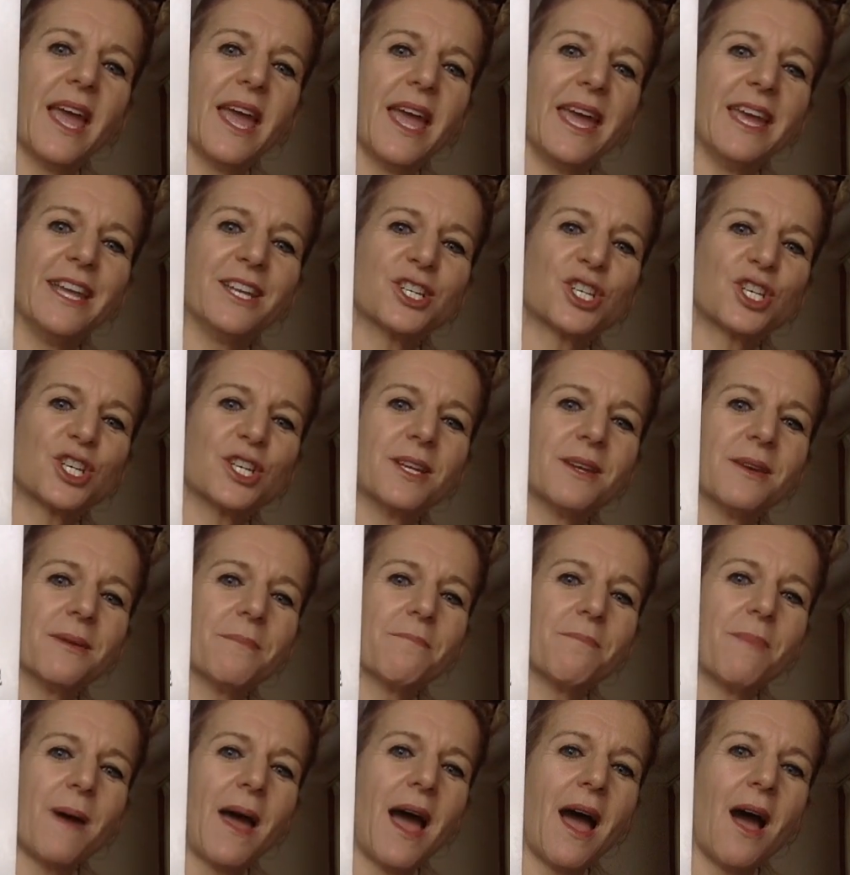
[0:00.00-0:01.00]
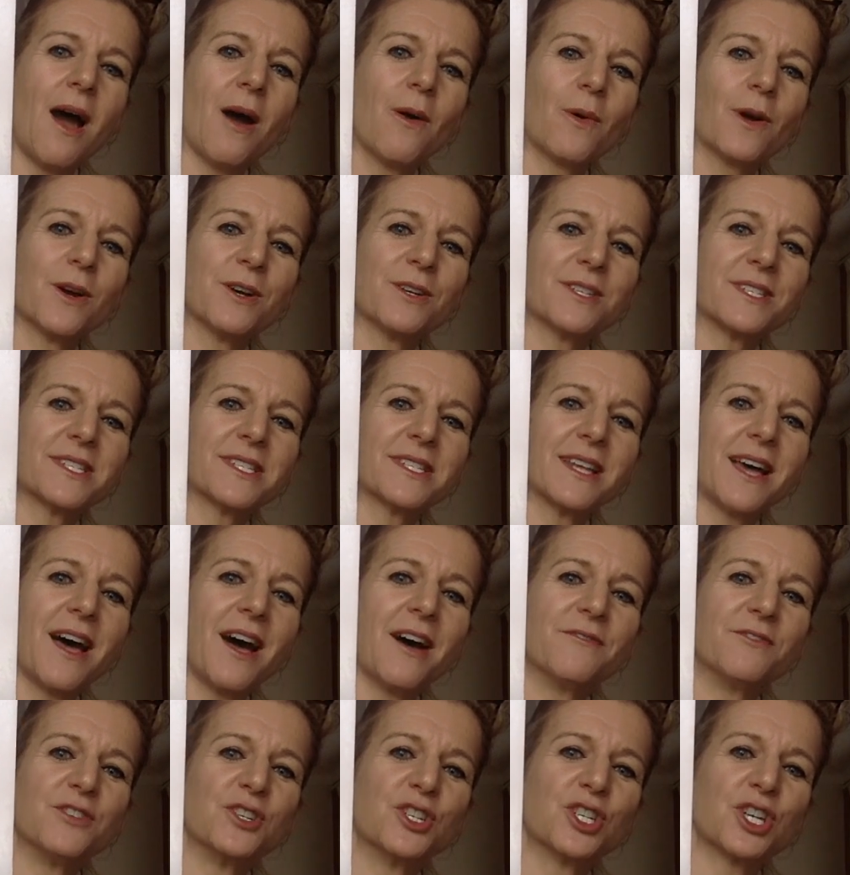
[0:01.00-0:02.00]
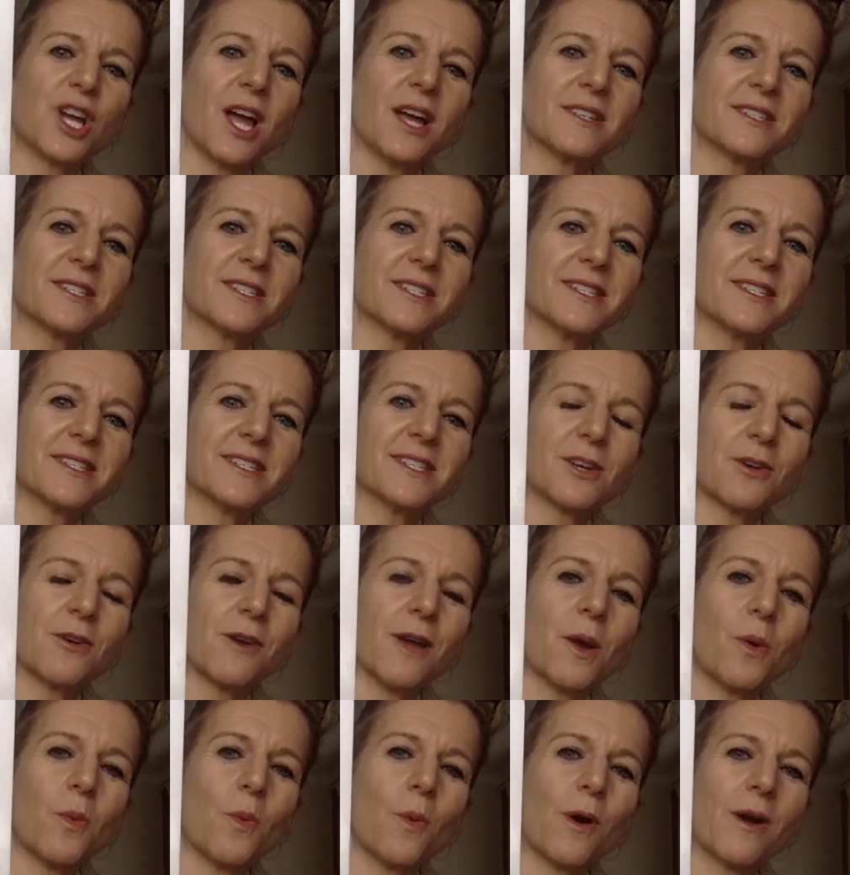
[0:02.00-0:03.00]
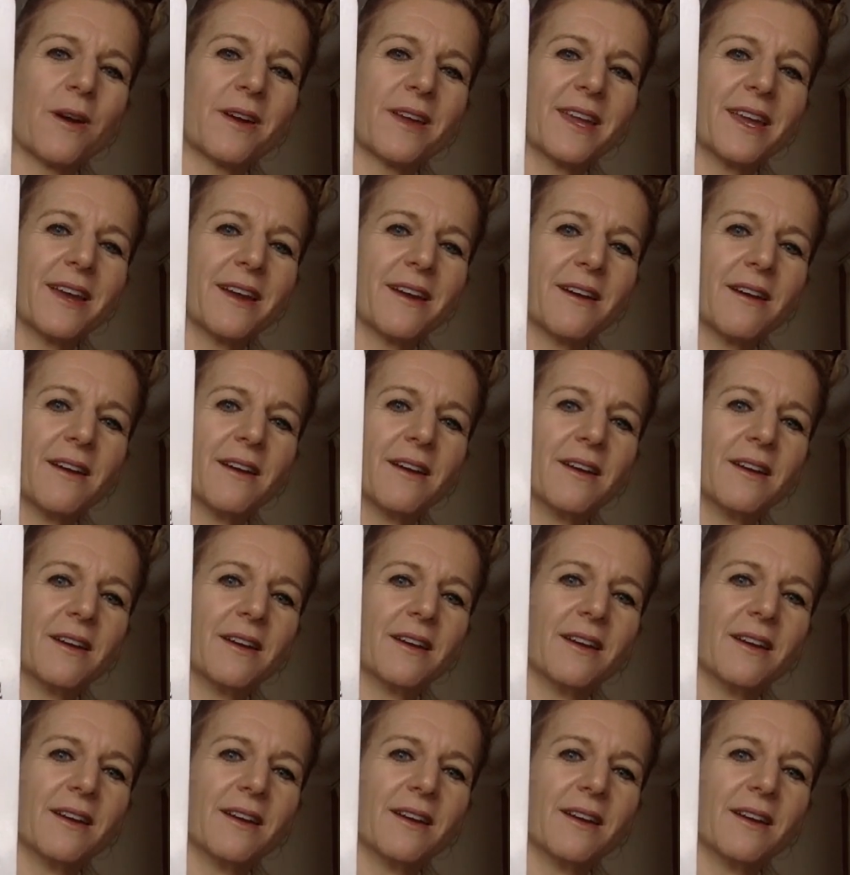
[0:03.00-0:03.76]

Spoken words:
Ancient powers of justice are at work here.